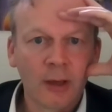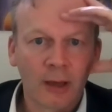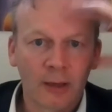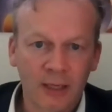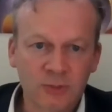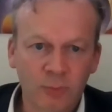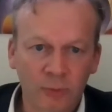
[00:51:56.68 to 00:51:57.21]

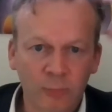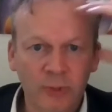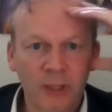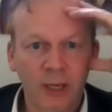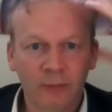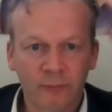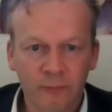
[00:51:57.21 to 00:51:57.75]
That's what we
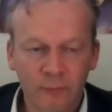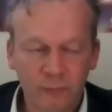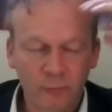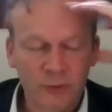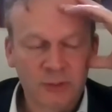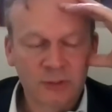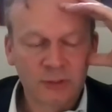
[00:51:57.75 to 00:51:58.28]
have,
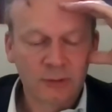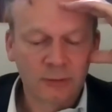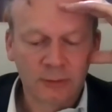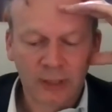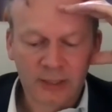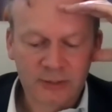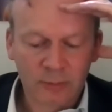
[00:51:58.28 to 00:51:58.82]
which
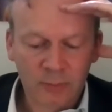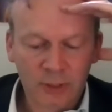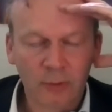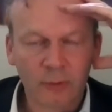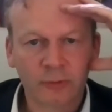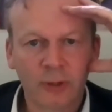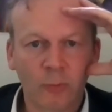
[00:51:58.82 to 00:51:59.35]
Lars and me
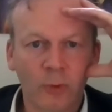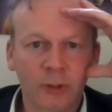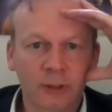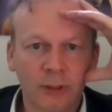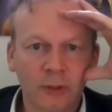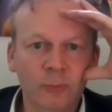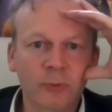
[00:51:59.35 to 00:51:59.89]
also have worked
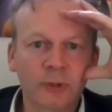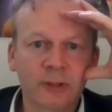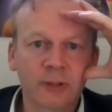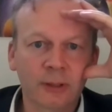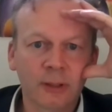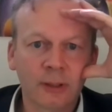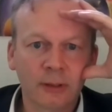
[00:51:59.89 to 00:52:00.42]
a lot with
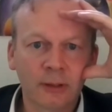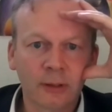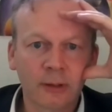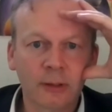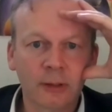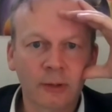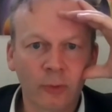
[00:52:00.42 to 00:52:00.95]
in
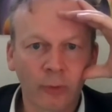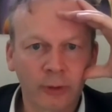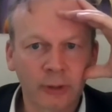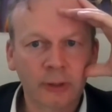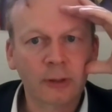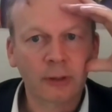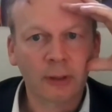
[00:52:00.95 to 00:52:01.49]
the Nordic